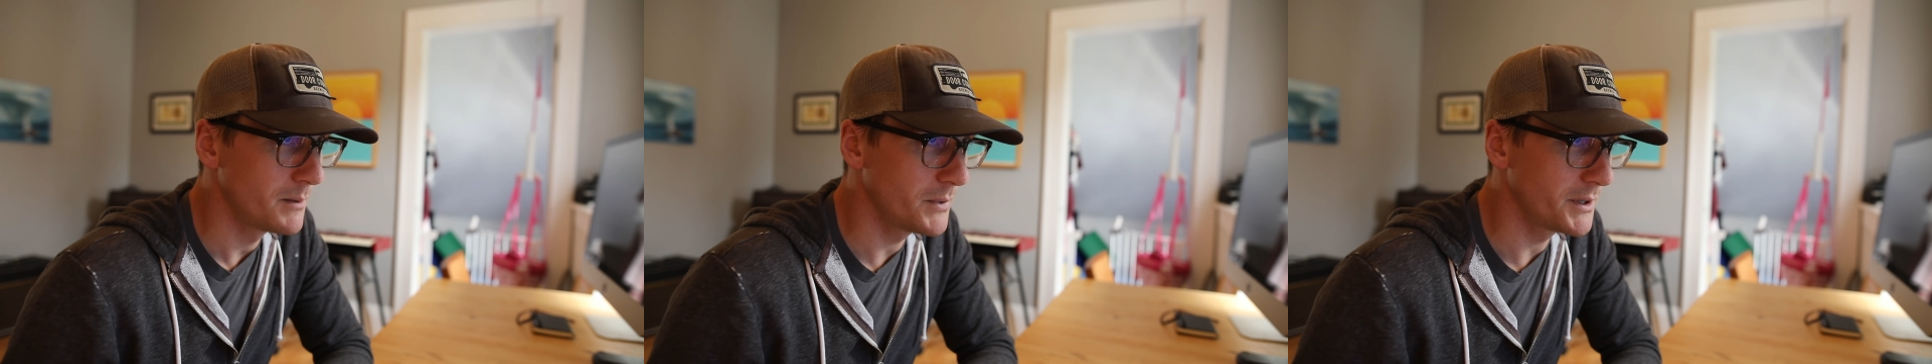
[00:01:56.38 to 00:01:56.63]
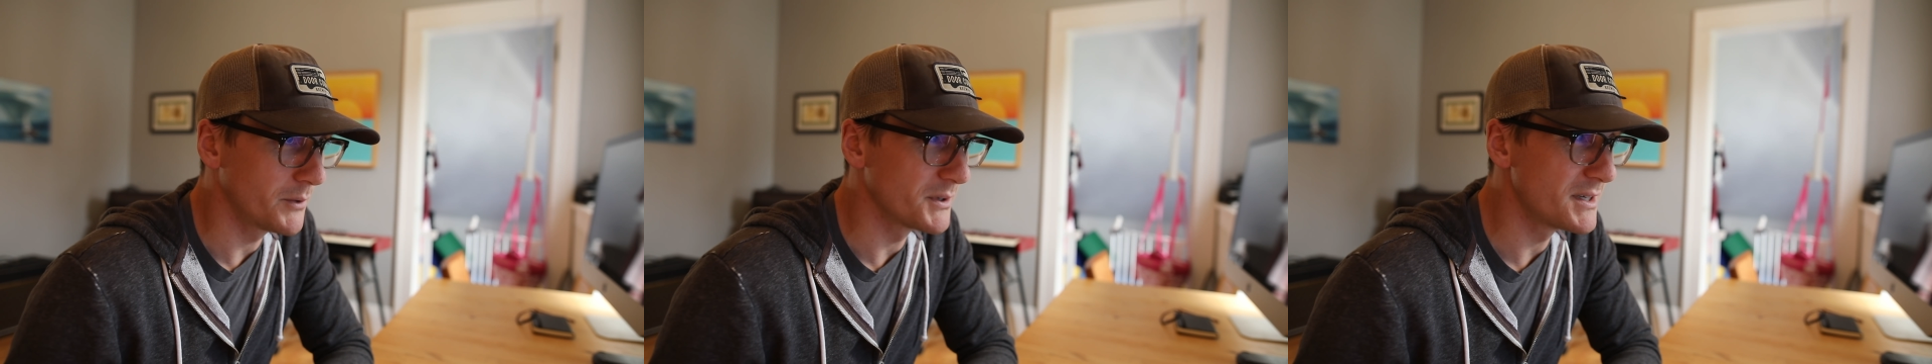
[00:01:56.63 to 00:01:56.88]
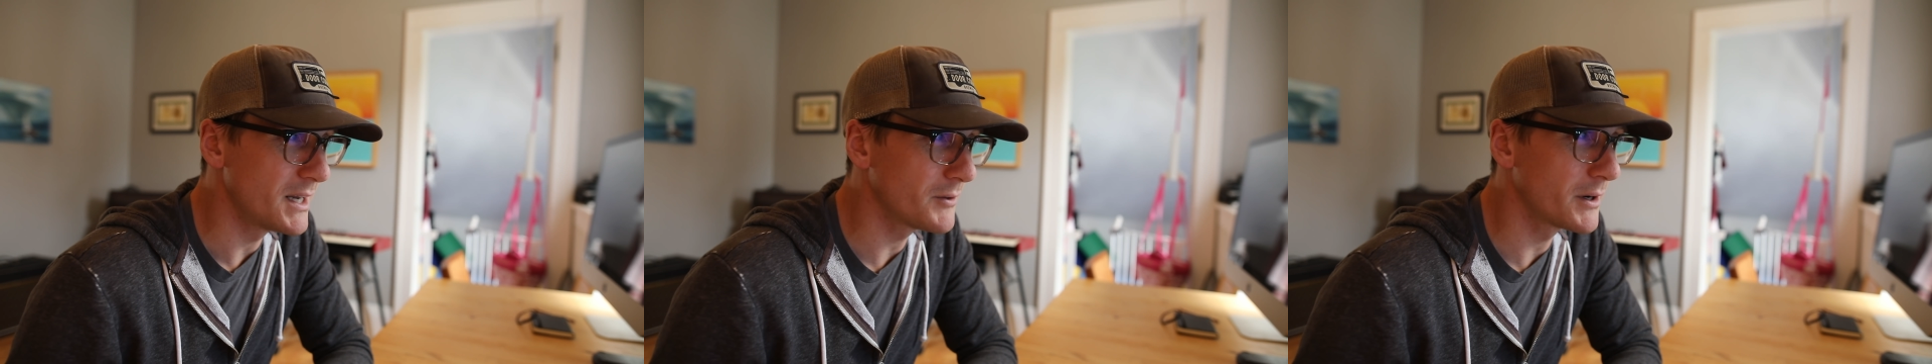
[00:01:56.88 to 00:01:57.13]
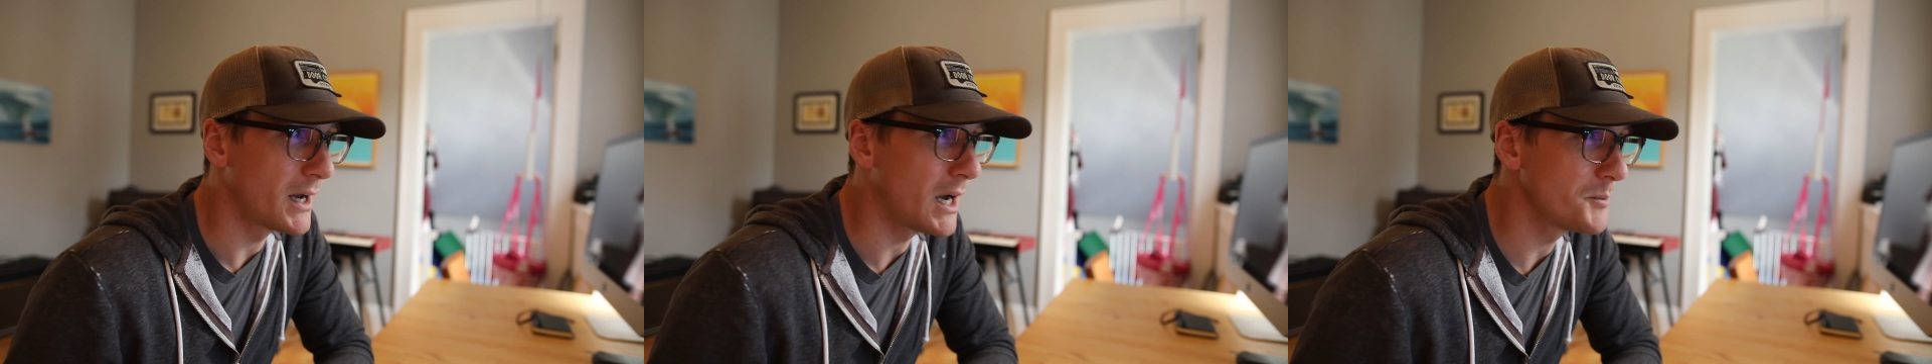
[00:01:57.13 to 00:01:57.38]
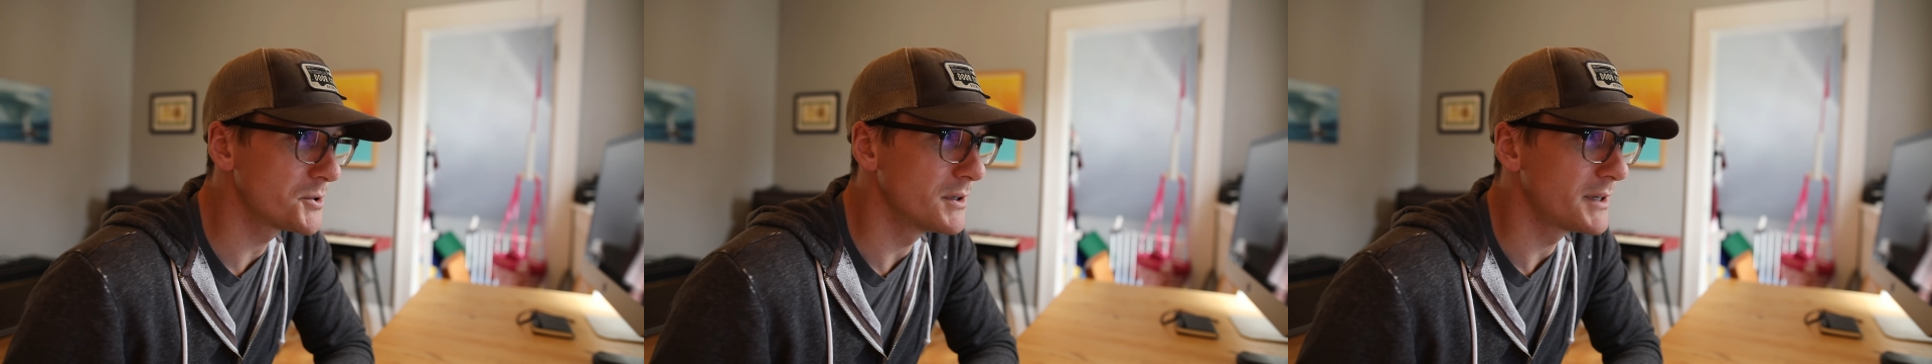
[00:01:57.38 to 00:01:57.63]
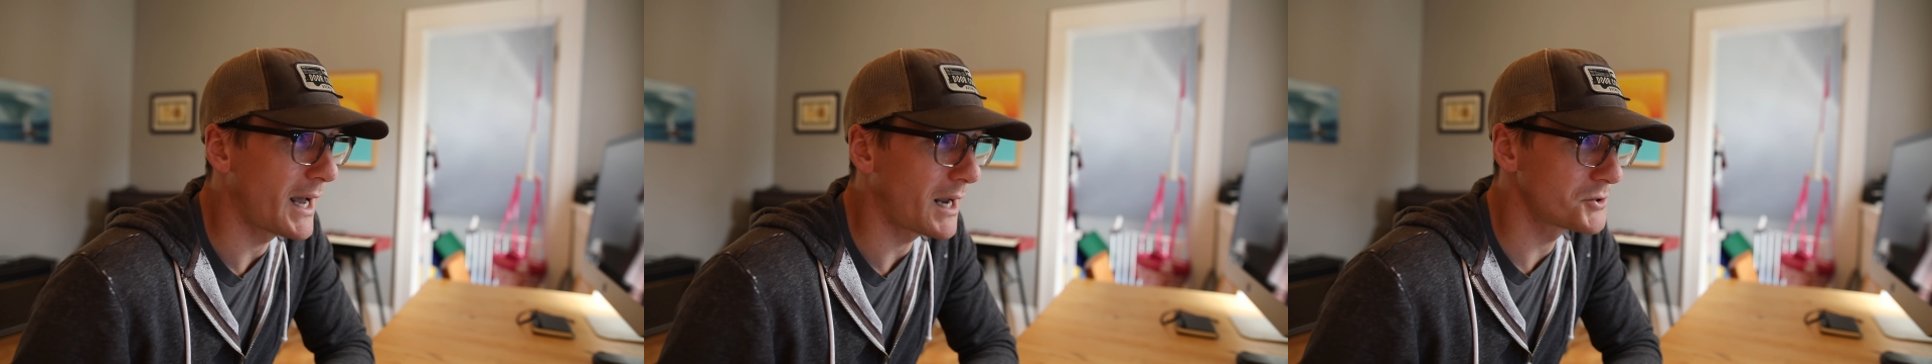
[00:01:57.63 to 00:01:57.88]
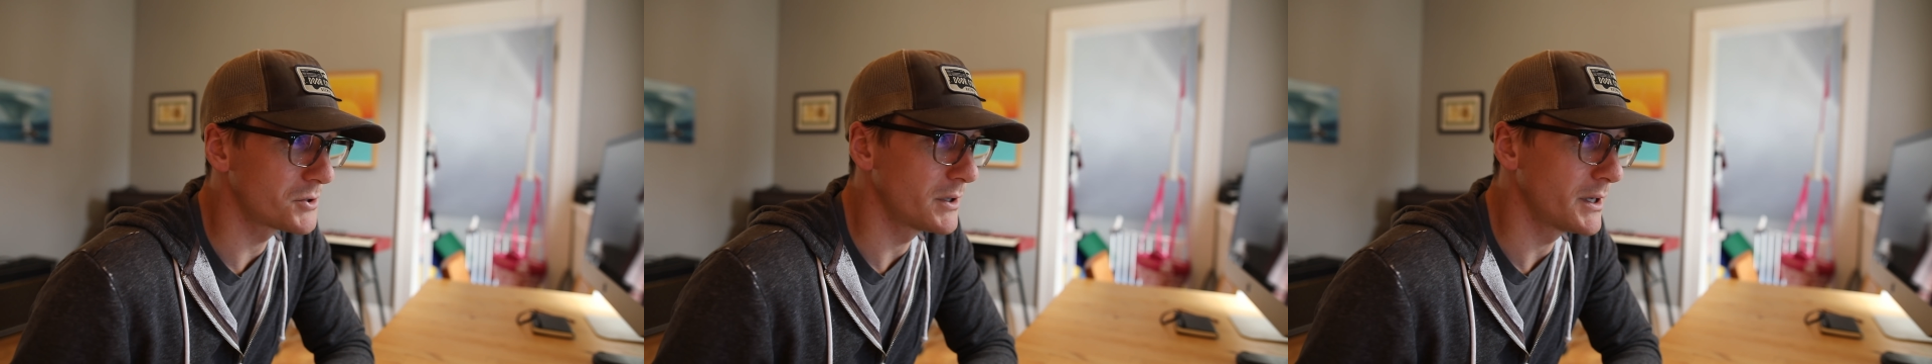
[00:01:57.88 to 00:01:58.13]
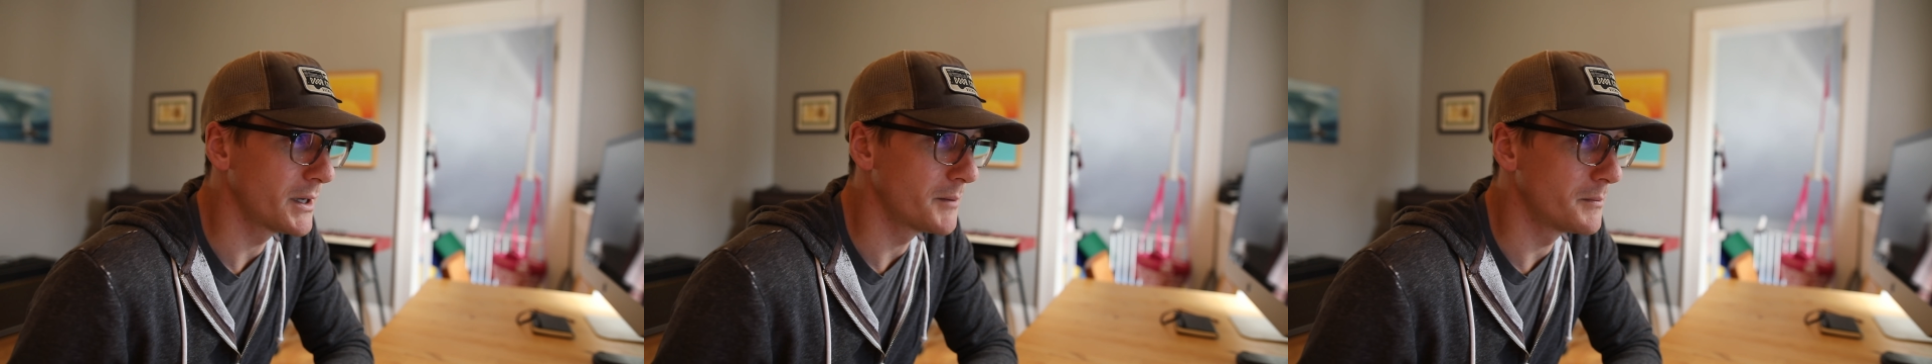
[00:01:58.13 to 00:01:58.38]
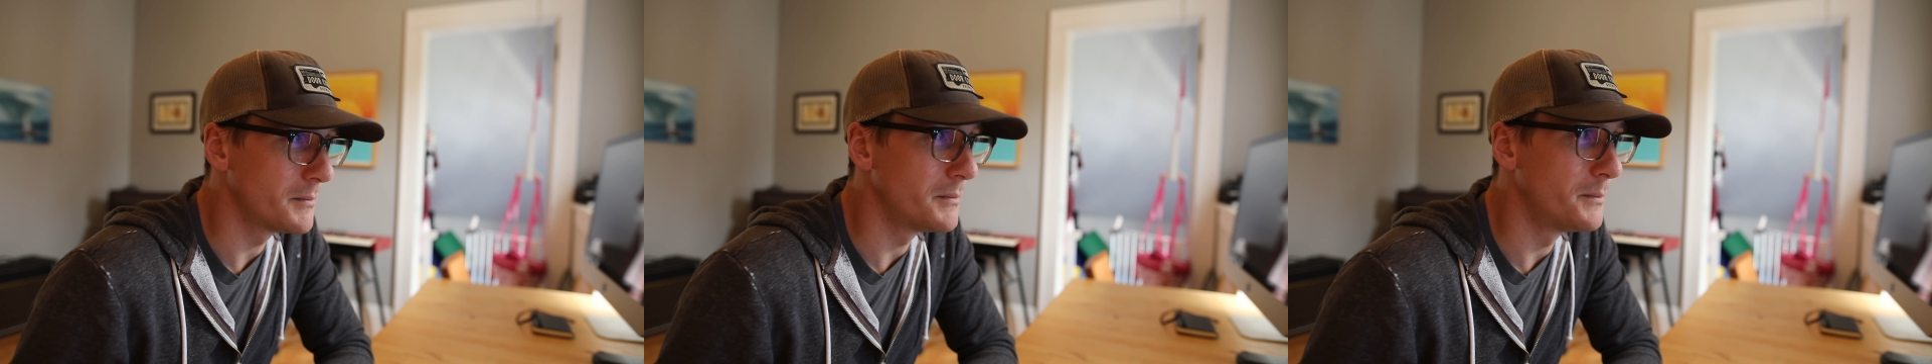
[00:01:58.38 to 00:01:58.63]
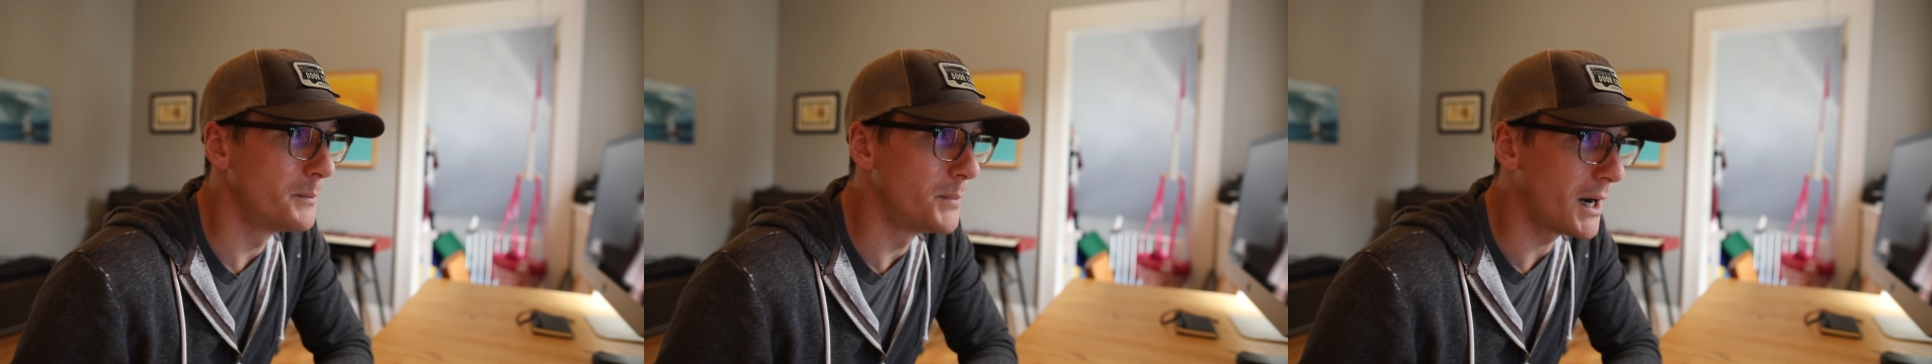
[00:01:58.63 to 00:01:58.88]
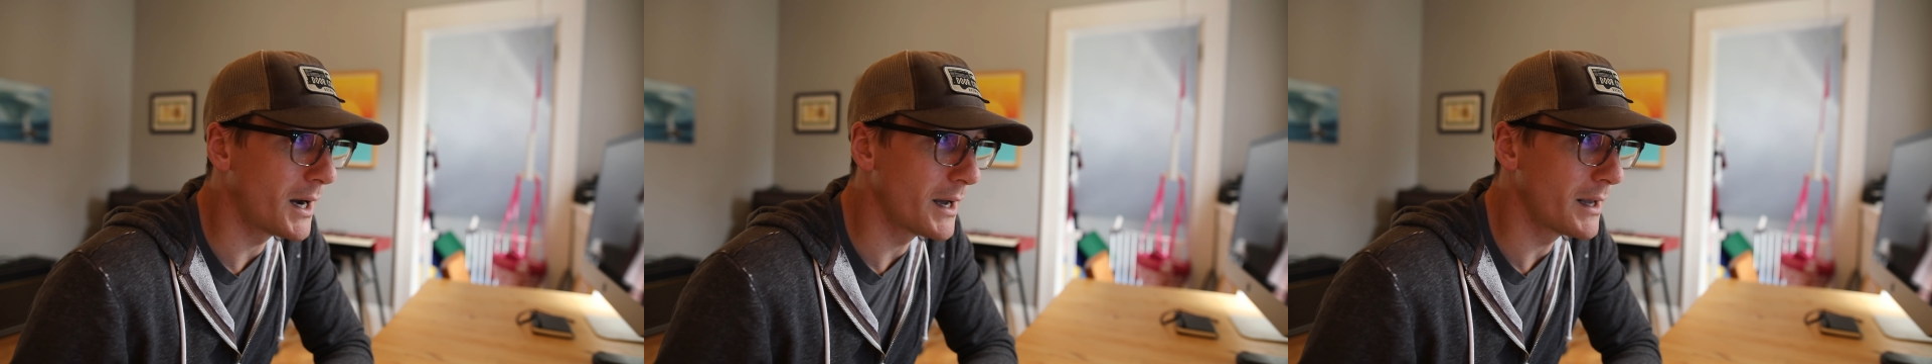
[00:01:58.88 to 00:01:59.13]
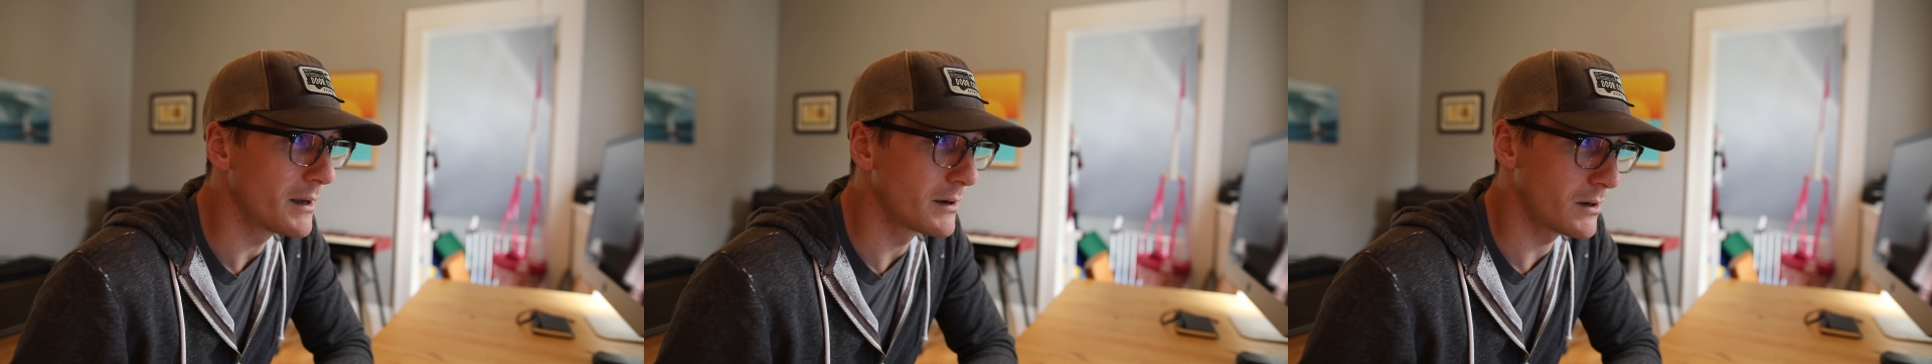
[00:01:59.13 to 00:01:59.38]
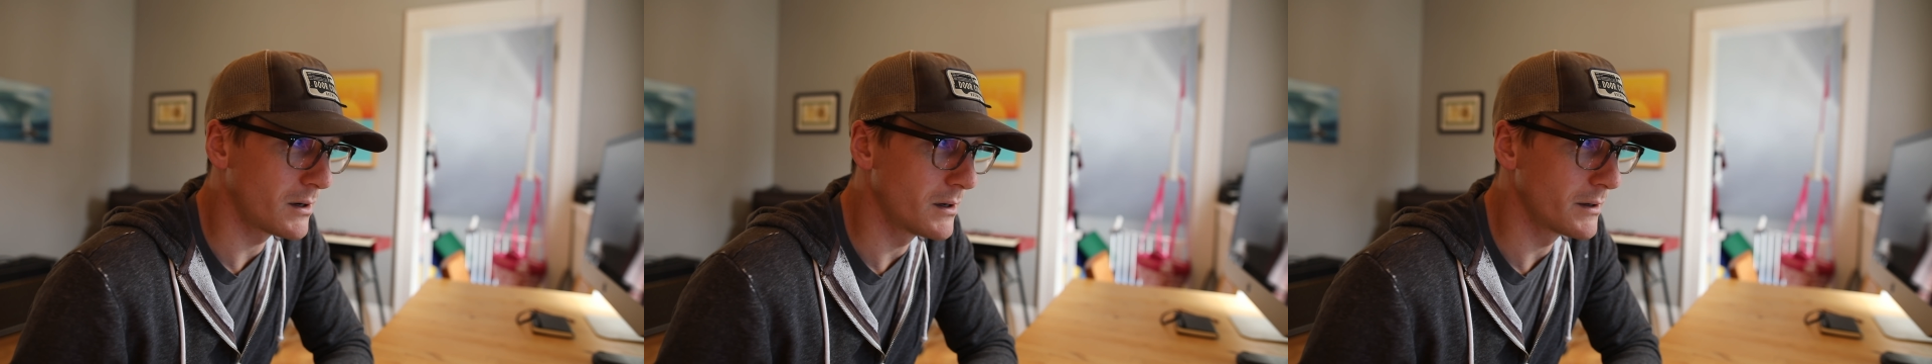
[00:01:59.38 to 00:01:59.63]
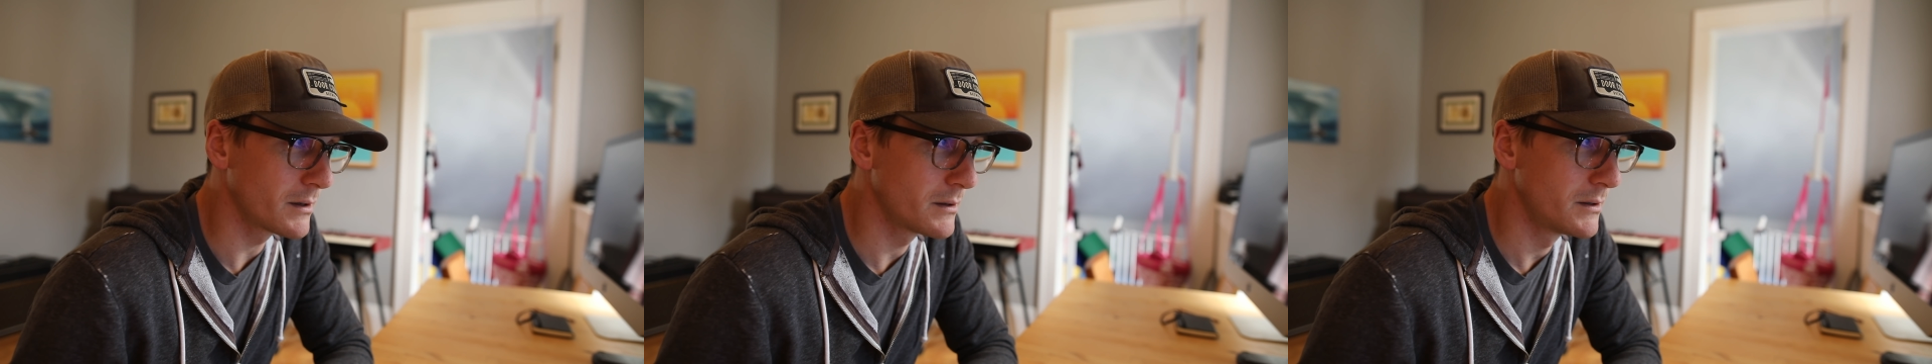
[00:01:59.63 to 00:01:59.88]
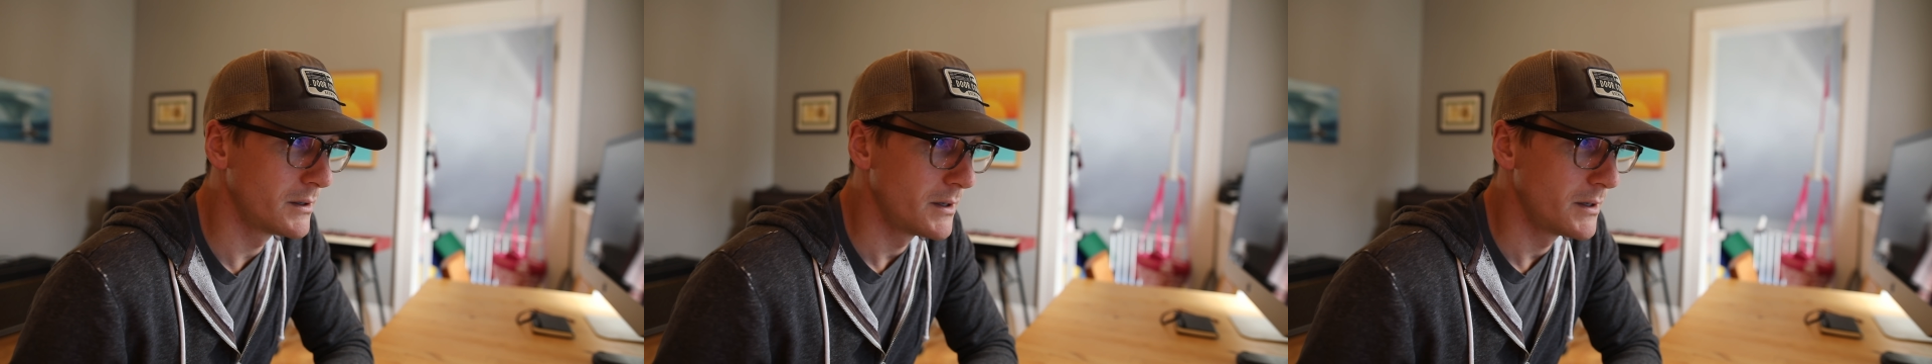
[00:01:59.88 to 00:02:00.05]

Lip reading: but there was never an option to actually buy a card.